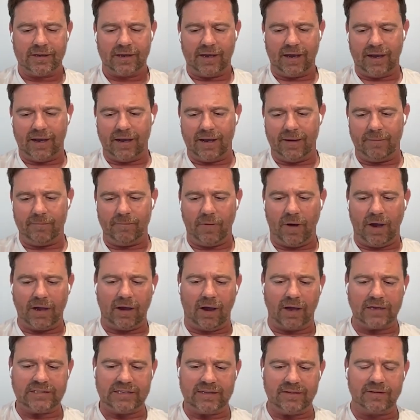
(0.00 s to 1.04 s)
Um, I,
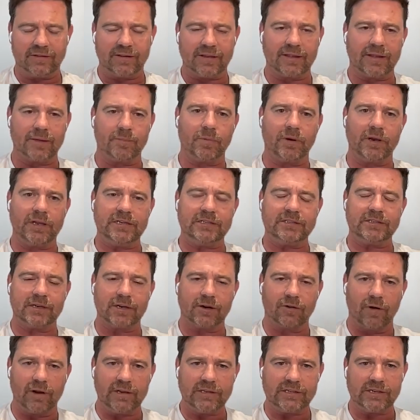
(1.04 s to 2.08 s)
I, didn't think the police did a
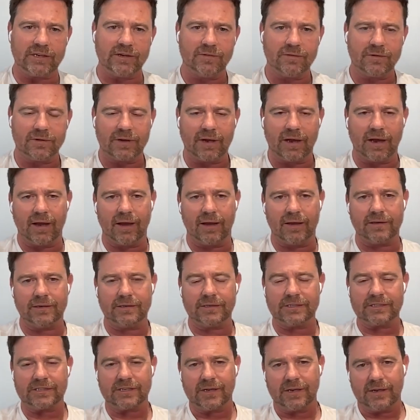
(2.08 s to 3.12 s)
great deal,
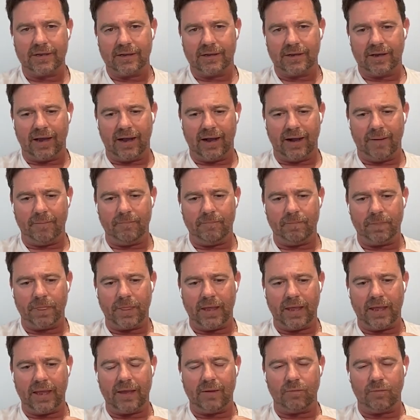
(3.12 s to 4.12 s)
and um, it, it,